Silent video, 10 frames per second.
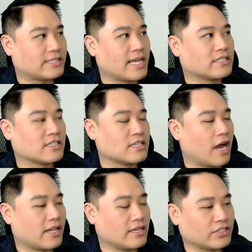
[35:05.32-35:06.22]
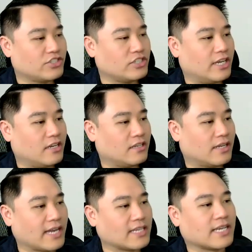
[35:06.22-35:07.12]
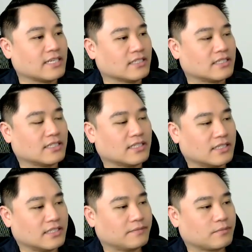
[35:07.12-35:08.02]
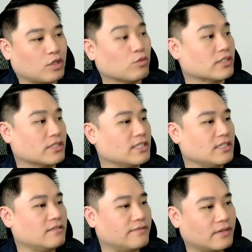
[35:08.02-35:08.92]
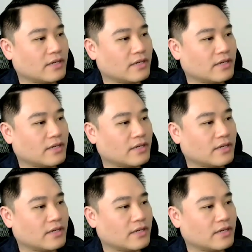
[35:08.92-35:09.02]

tend to not initiate. I tend to receive.